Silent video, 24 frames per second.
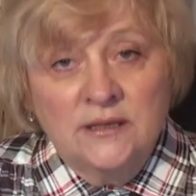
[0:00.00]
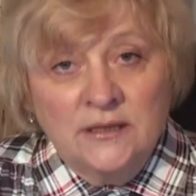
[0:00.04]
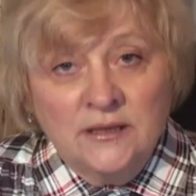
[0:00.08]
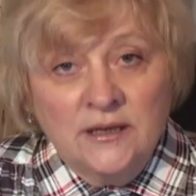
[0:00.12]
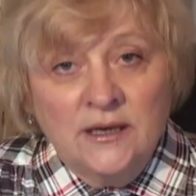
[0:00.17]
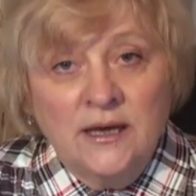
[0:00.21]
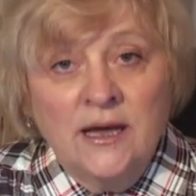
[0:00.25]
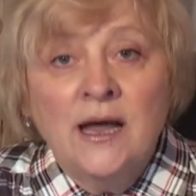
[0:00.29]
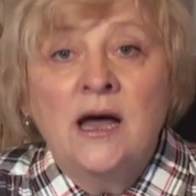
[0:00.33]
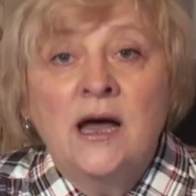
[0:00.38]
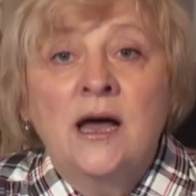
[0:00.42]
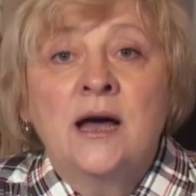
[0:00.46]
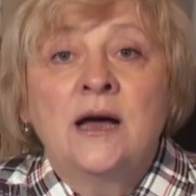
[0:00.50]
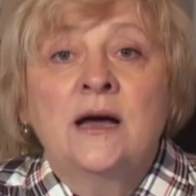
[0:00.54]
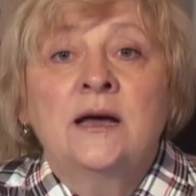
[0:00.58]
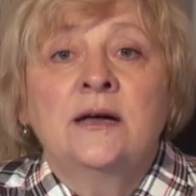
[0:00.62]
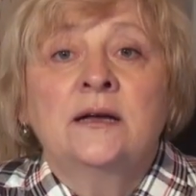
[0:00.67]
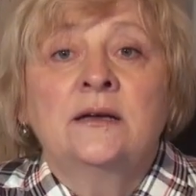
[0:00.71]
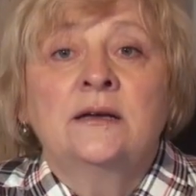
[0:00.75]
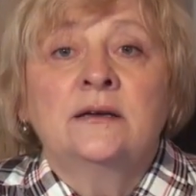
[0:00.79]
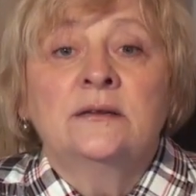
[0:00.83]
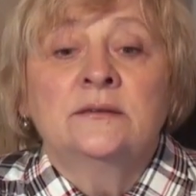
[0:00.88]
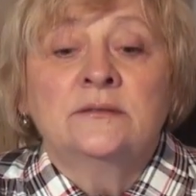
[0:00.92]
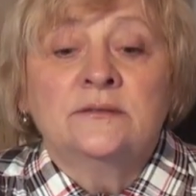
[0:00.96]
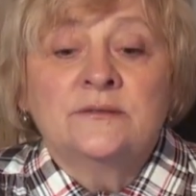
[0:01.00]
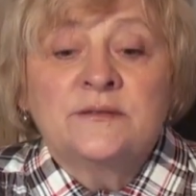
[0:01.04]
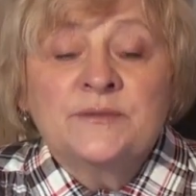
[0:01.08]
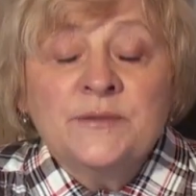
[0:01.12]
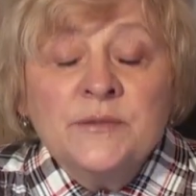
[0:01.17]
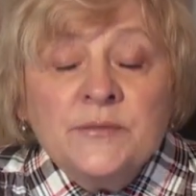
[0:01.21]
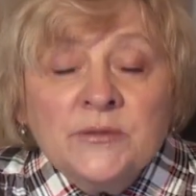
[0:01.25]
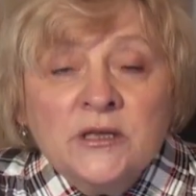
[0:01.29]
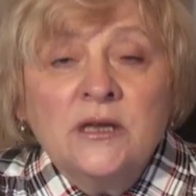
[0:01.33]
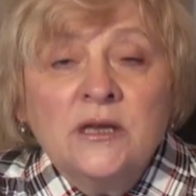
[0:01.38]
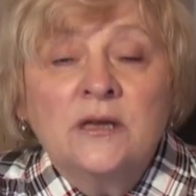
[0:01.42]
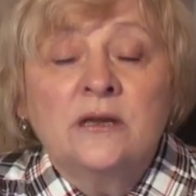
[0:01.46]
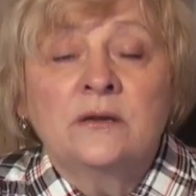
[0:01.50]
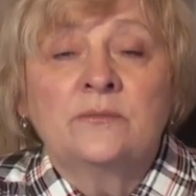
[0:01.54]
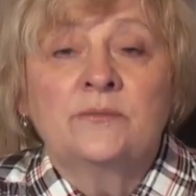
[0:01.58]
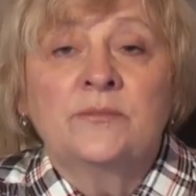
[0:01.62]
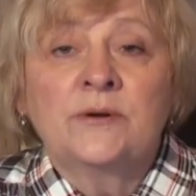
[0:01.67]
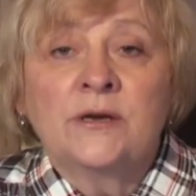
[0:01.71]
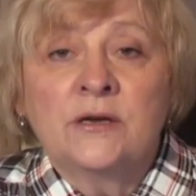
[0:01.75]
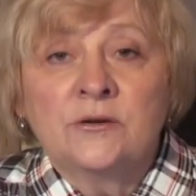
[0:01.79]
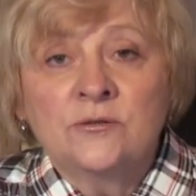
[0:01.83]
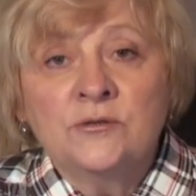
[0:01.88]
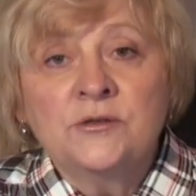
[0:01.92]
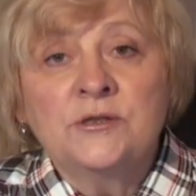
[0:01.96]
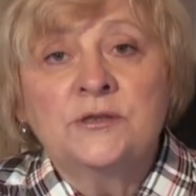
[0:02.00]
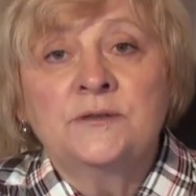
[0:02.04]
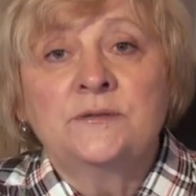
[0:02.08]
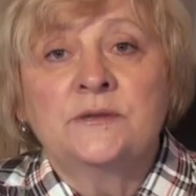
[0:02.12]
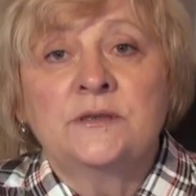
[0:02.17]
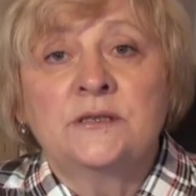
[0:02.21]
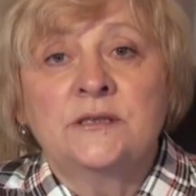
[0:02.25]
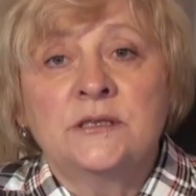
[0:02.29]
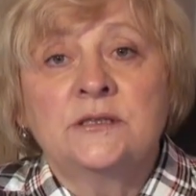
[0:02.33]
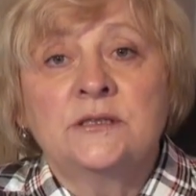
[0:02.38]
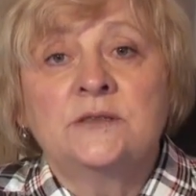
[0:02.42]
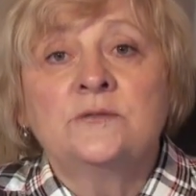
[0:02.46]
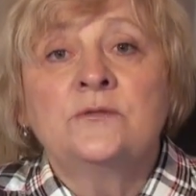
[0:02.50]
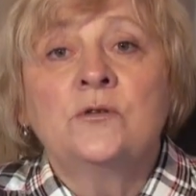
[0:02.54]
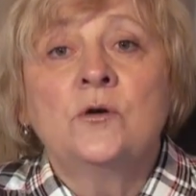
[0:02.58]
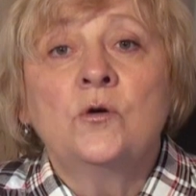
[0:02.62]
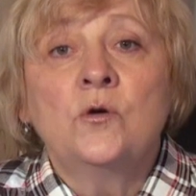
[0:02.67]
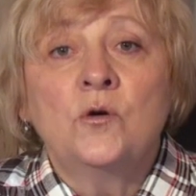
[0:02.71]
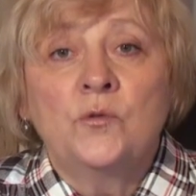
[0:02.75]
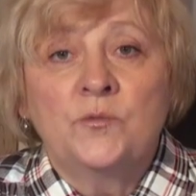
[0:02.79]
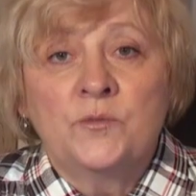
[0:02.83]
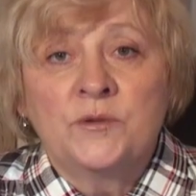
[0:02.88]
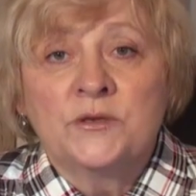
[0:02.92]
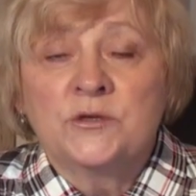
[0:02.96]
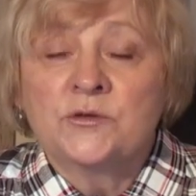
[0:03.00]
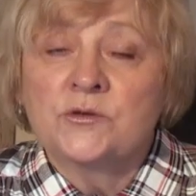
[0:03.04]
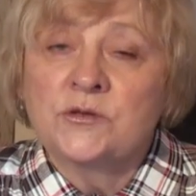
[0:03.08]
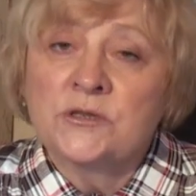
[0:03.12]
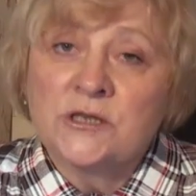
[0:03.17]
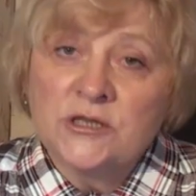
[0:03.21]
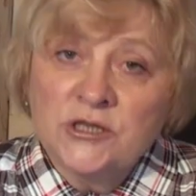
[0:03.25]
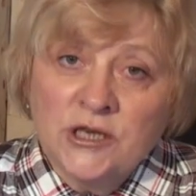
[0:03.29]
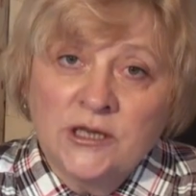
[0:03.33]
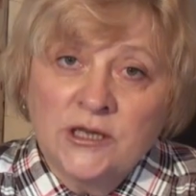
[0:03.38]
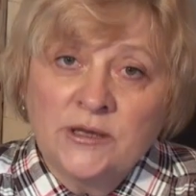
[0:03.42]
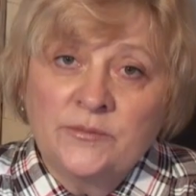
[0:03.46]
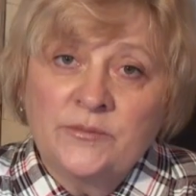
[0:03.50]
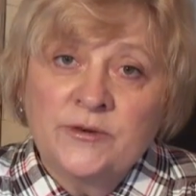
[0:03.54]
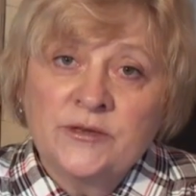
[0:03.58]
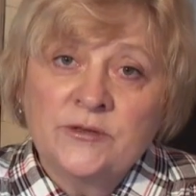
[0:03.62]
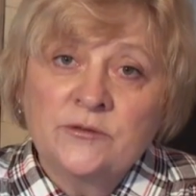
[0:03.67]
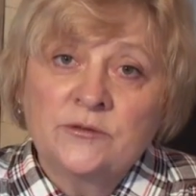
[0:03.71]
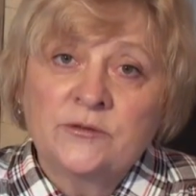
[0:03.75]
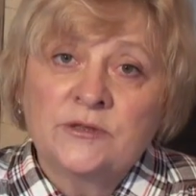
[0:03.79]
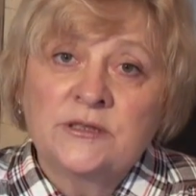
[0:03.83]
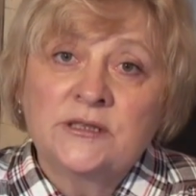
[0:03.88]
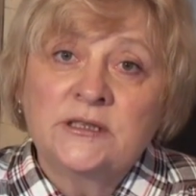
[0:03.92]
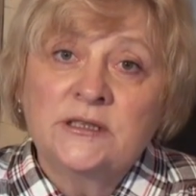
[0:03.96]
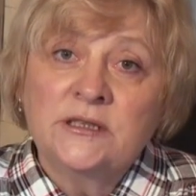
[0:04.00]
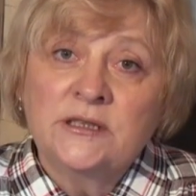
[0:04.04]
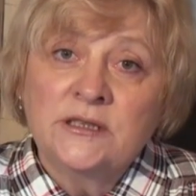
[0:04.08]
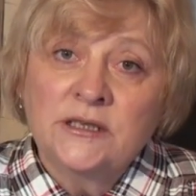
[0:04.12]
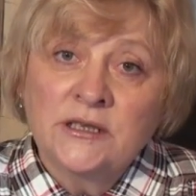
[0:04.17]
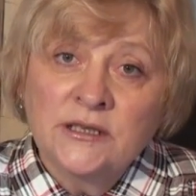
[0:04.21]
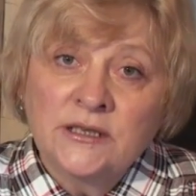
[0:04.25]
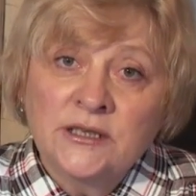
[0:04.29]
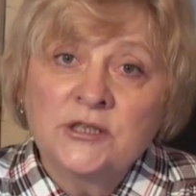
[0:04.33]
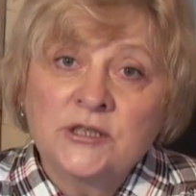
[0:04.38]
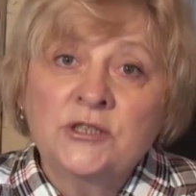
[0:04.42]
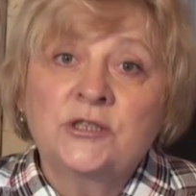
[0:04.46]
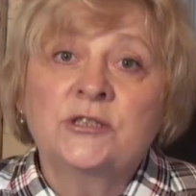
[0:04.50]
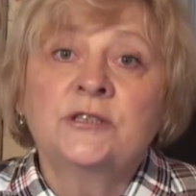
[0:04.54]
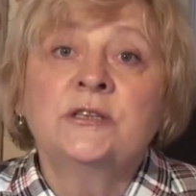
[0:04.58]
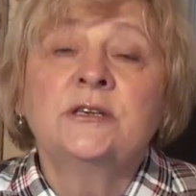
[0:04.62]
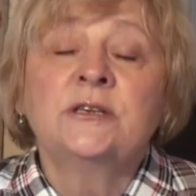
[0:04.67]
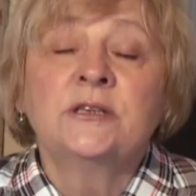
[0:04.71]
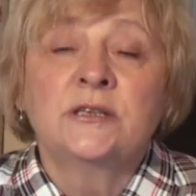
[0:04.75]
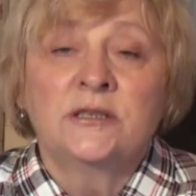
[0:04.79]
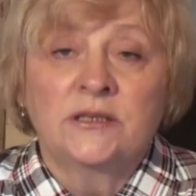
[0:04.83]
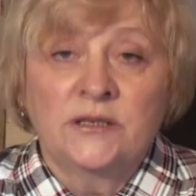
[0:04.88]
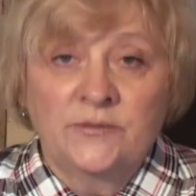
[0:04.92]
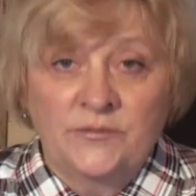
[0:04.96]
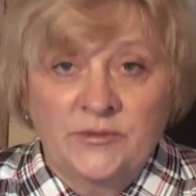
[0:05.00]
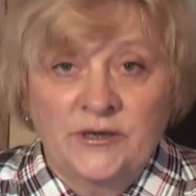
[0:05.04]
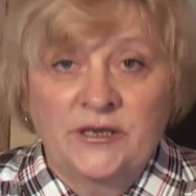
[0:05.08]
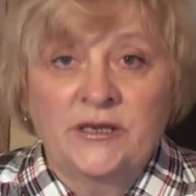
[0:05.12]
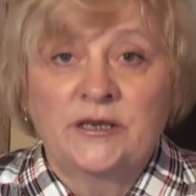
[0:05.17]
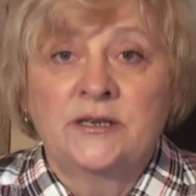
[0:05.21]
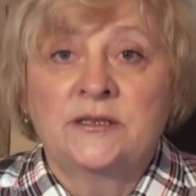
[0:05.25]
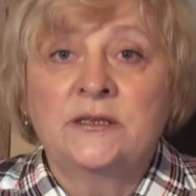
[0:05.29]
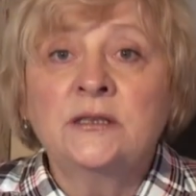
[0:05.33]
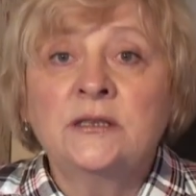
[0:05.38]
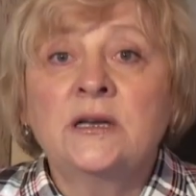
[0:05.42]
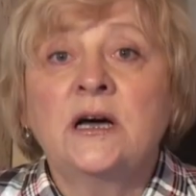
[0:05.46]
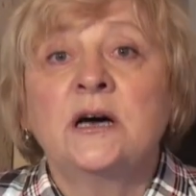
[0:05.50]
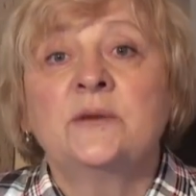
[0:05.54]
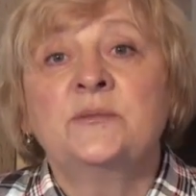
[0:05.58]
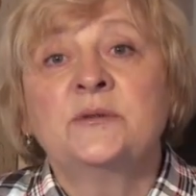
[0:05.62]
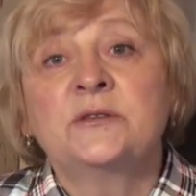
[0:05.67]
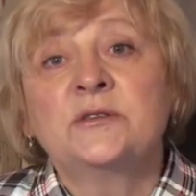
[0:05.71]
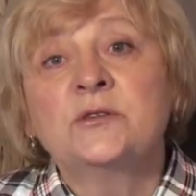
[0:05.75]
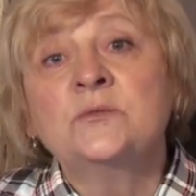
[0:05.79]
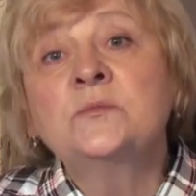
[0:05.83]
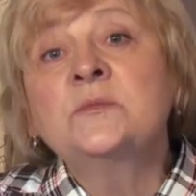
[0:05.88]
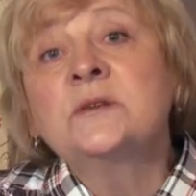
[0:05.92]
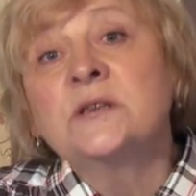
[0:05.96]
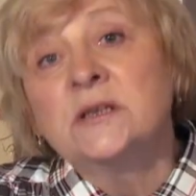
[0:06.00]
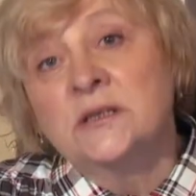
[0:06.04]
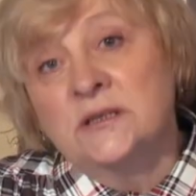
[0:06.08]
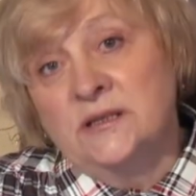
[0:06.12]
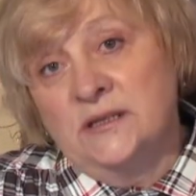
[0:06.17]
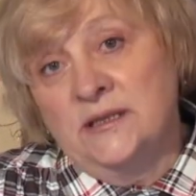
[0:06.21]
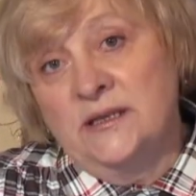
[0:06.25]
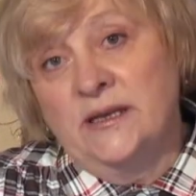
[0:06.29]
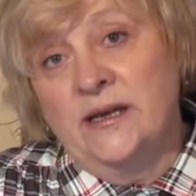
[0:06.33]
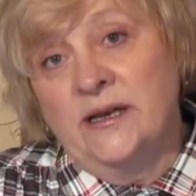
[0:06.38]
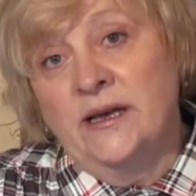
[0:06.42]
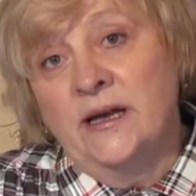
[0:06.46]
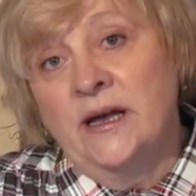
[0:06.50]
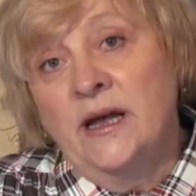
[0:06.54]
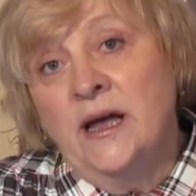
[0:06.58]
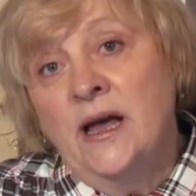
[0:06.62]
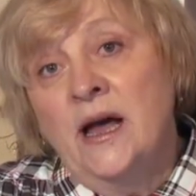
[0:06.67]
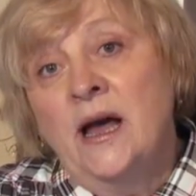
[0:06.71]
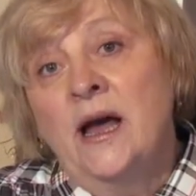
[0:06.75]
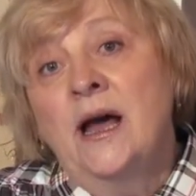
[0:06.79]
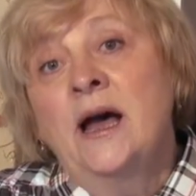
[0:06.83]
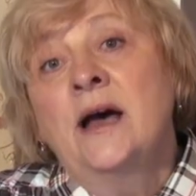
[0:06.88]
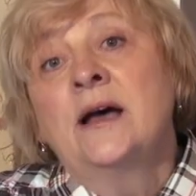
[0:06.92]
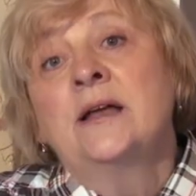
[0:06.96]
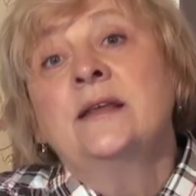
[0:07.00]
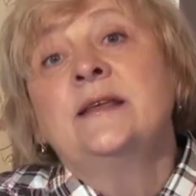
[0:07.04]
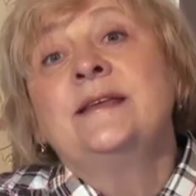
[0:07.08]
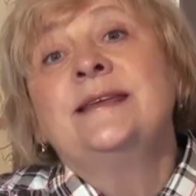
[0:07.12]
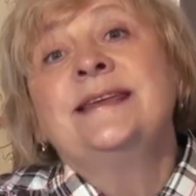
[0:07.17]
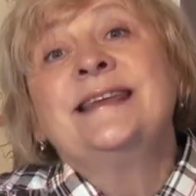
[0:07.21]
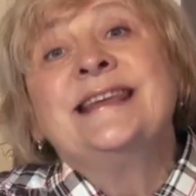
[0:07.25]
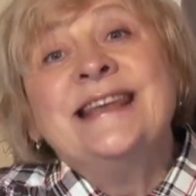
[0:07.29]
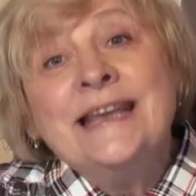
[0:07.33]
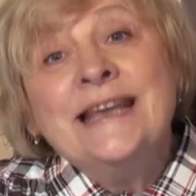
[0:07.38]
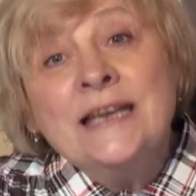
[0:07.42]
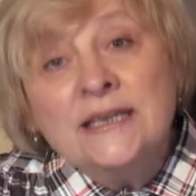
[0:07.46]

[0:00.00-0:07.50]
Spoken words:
This information is in free access. Huge spaceships are stealing energy of the sun, especially in the area of sunspots.